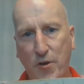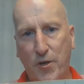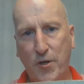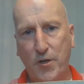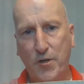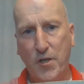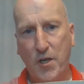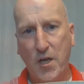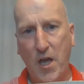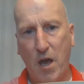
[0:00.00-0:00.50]
you're
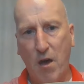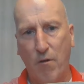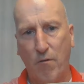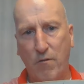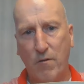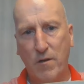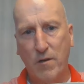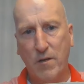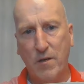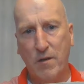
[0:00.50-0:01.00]
good to
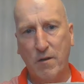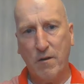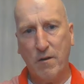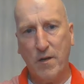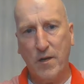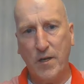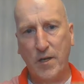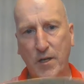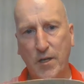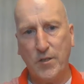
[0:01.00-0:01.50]
go.
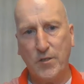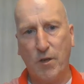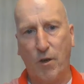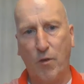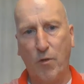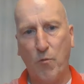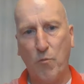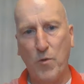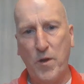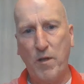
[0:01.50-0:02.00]
So
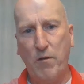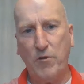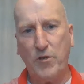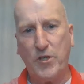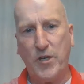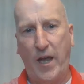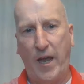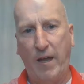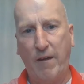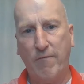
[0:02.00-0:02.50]
the Real
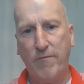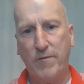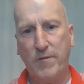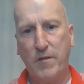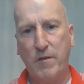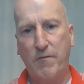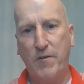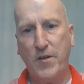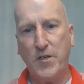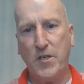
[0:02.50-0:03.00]
Shave,
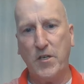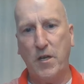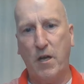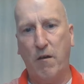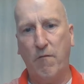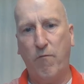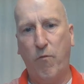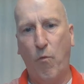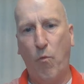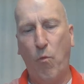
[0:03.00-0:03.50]
division
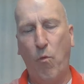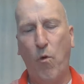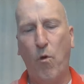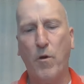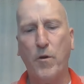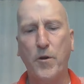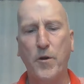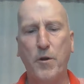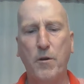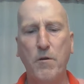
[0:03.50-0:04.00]
of
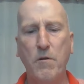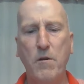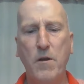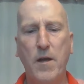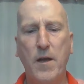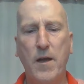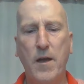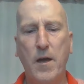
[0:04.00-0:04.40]
Warner